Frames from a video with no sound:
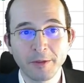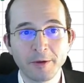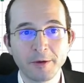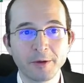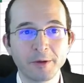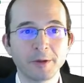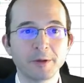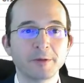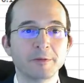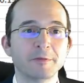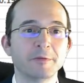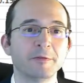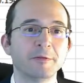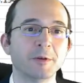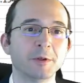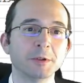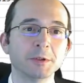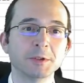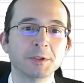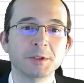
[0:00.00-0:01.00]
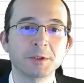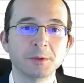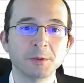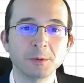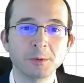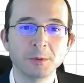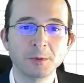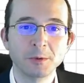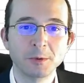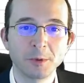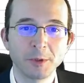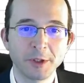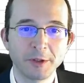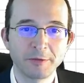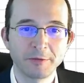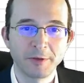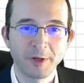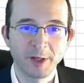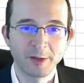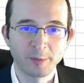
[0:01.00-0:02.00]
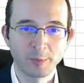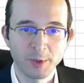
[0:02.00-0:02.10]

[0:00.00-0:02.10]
third falls to 25%.